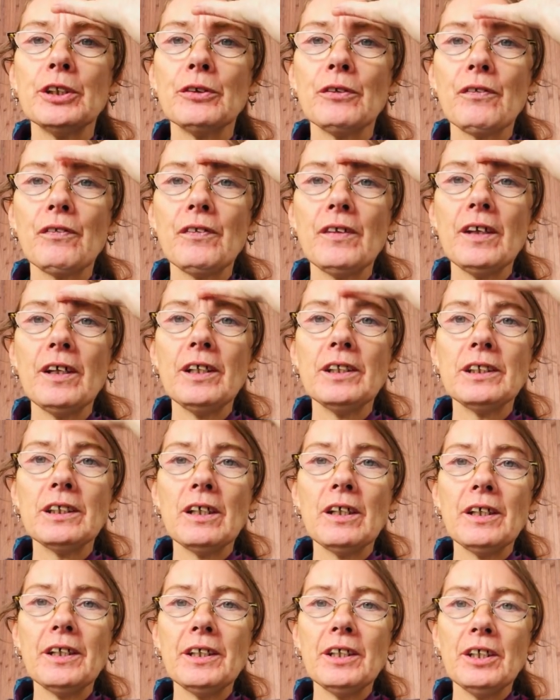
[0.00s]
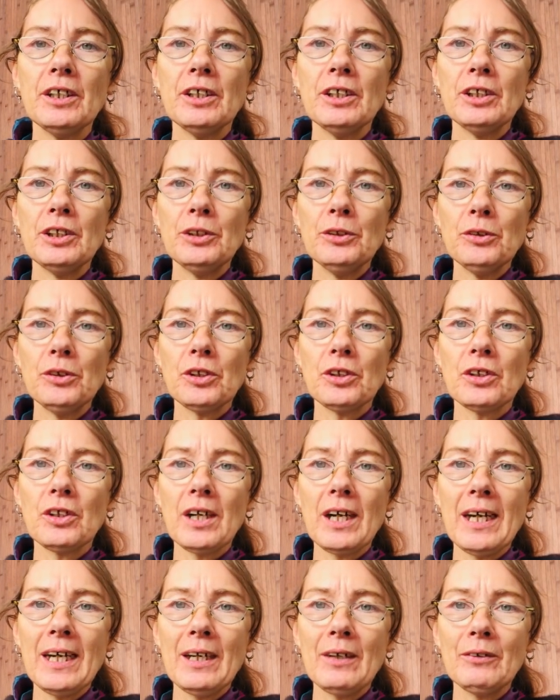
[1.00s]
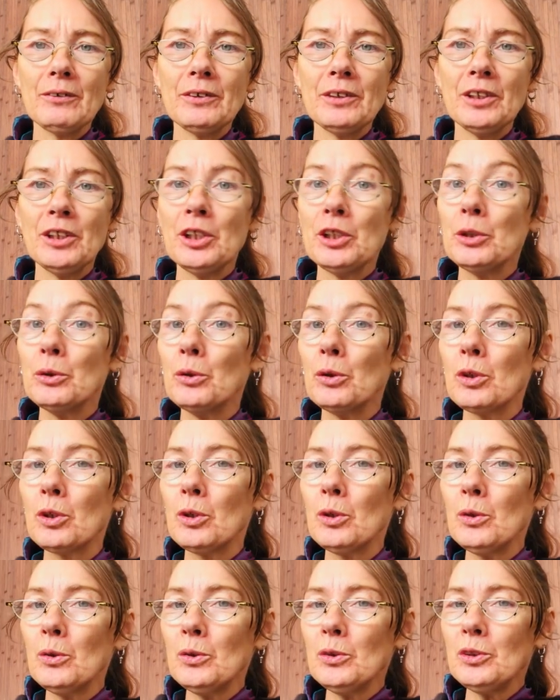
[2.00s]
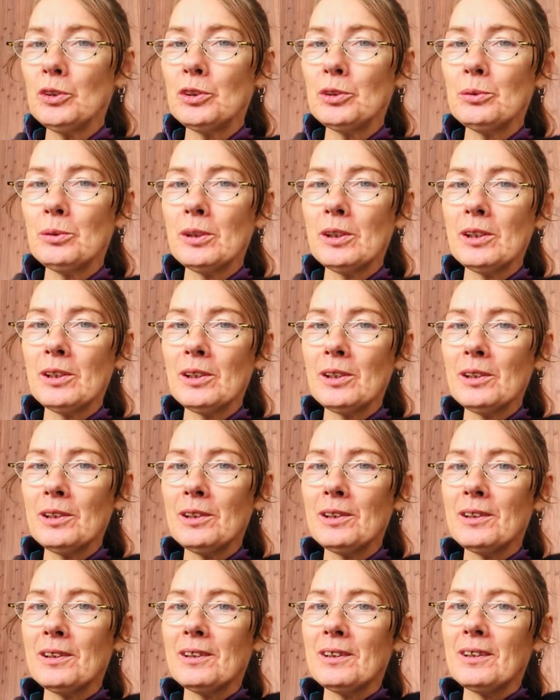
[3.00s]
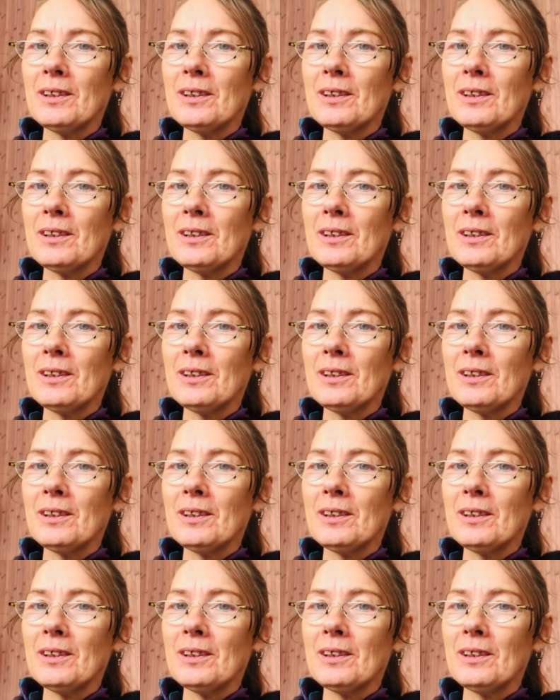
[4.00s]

your third eye, your crown, your causal,